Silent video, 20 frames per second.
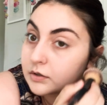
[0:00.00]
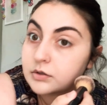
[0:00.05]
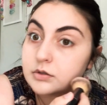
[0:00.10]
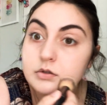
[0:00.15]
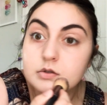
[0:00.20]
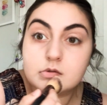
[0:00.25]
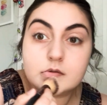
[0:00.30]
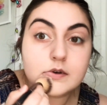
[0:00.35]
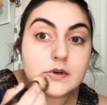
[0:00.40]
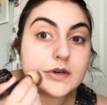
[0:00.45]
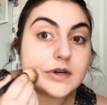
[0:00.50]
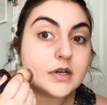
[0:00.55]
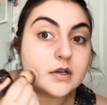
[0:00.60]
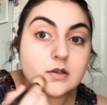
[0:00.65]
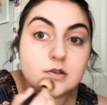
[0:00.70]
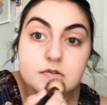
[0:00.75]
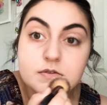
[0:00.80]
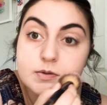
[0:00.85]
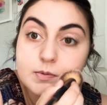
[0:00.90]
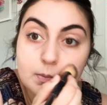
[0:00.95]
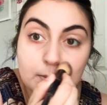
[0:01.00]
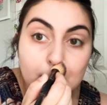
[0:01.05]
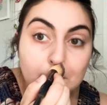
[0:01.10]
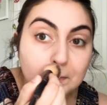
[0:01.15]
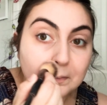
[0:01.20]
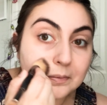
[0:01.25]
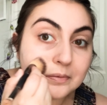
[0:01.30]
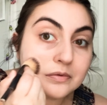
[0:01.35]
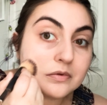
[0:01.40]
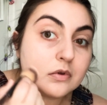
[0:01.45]
just nice.
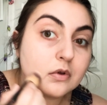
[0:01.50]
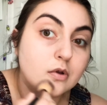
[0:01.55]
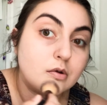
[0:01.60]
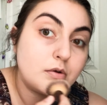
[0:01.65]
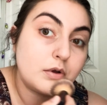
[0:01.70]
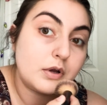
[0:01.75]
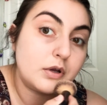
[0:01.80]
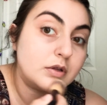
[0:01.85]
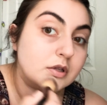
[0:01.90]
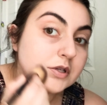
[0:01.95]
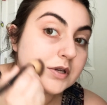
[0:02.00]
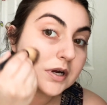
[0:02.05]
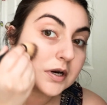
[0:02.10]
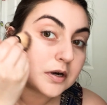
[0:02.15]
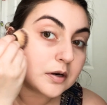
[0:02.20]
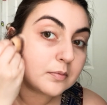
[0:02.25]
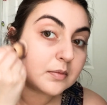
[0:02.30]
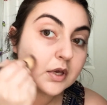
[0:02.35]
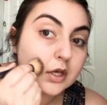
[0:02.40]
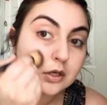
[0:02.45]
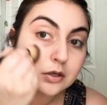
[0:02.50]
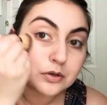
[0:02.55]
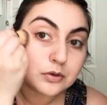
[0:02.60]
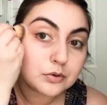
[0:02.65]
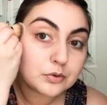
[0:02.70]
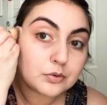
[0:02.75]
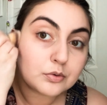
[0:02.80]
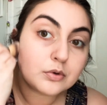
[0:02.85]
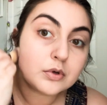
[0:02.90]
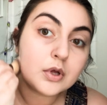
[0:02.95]
It's not gonna make
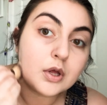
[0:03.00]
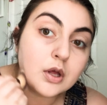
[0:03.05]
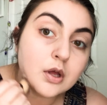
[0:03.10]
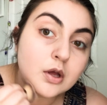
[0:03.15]
you